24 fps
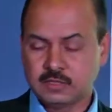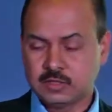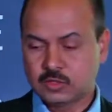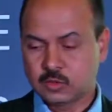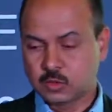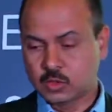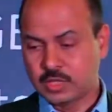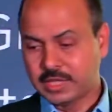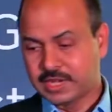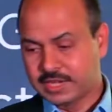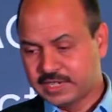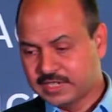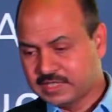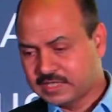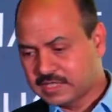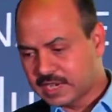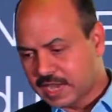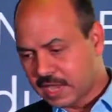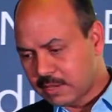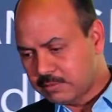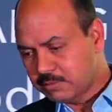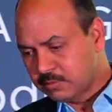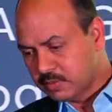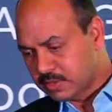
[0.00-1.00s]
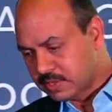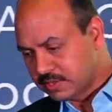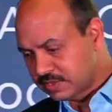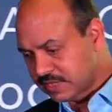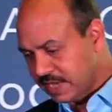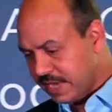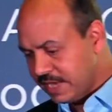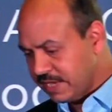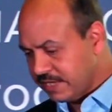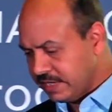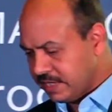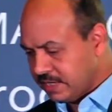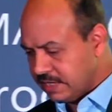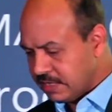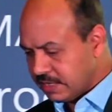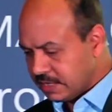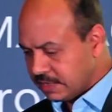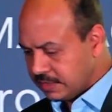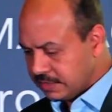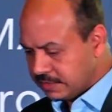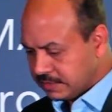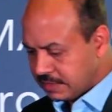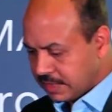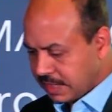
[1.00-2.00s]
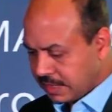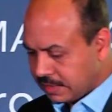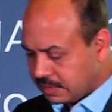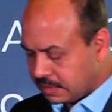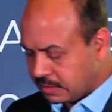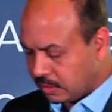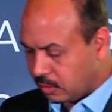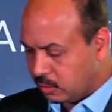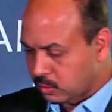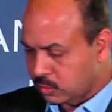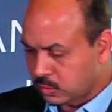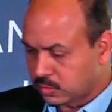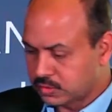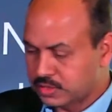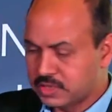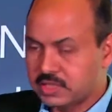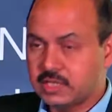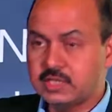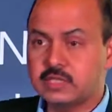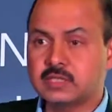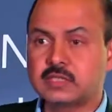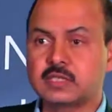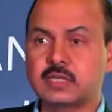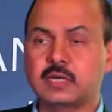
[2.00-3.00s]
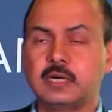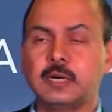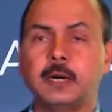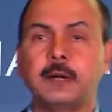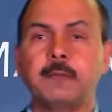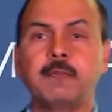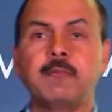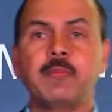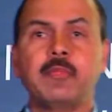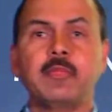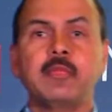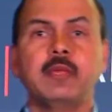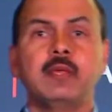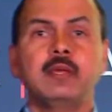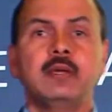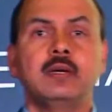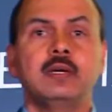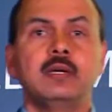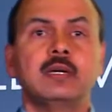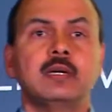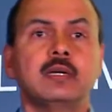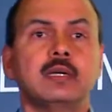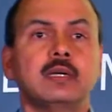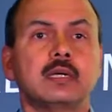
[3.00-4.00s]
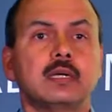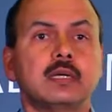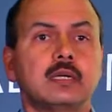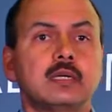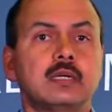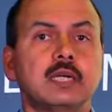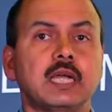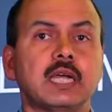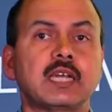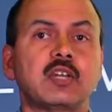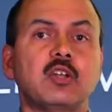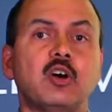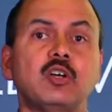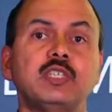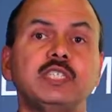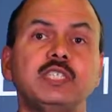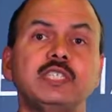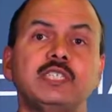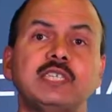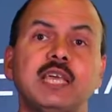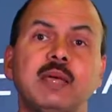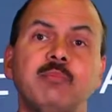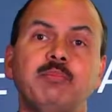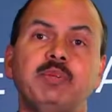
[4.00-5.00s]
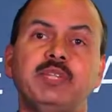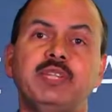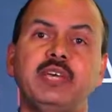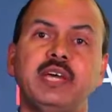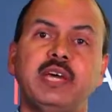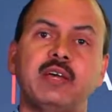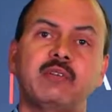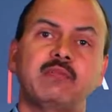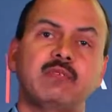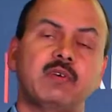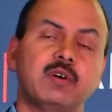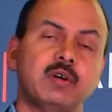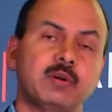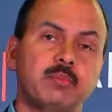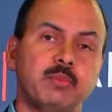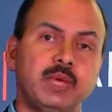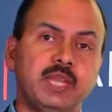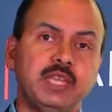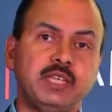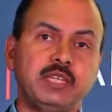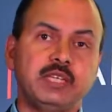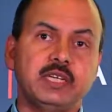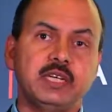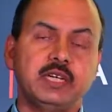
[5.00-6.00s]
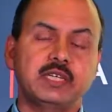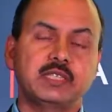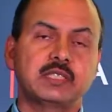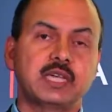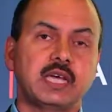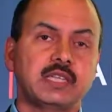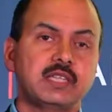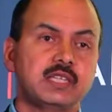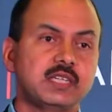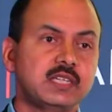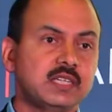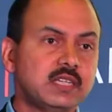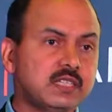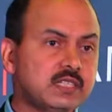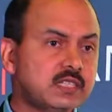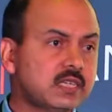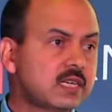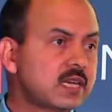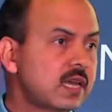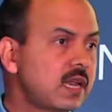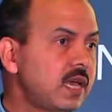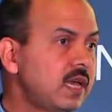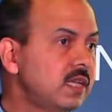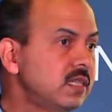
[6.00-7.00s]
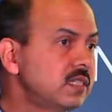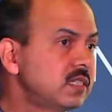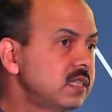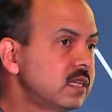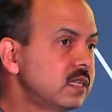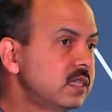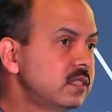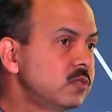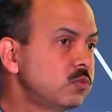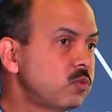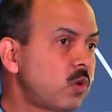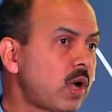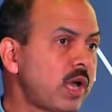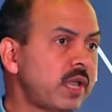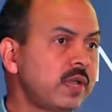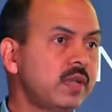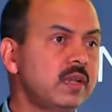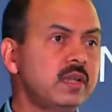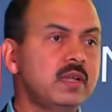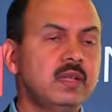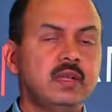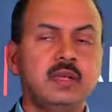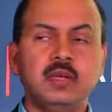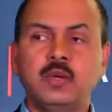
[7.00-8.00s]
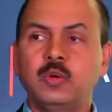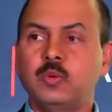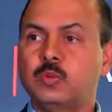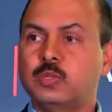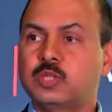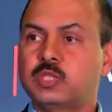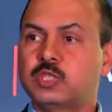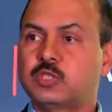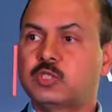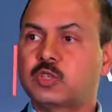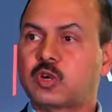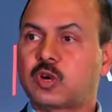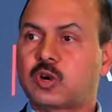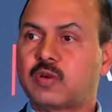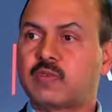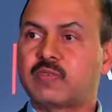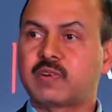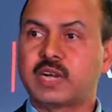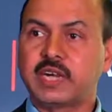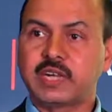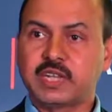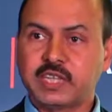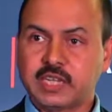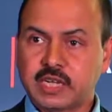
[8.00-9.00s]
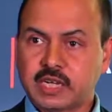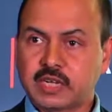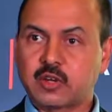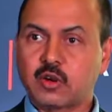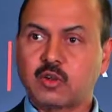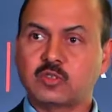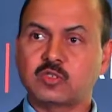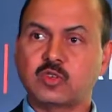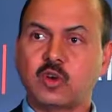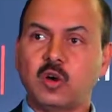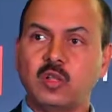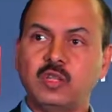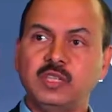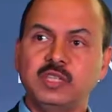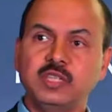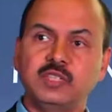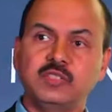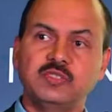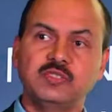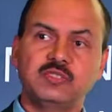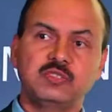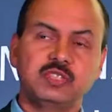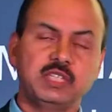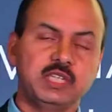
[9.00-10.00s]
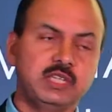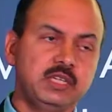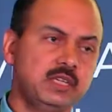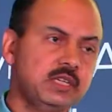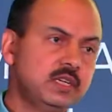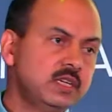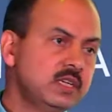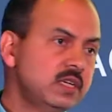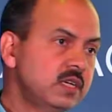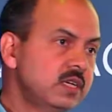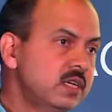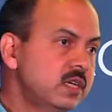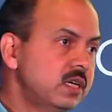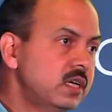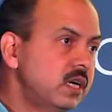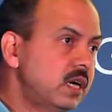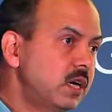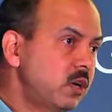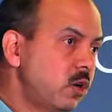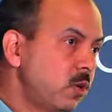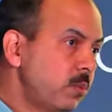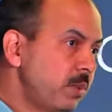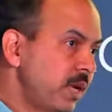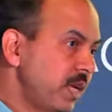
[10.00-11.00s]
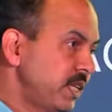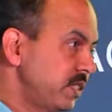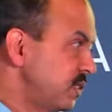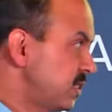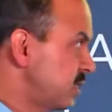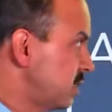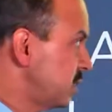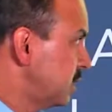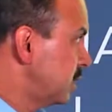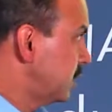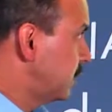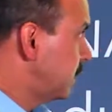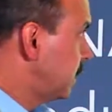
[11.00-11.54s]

So the reason I am saying here is that although these uh, technologies have been there for many years, I think digitalization is one which is sort of cutting across all these three uh, domains.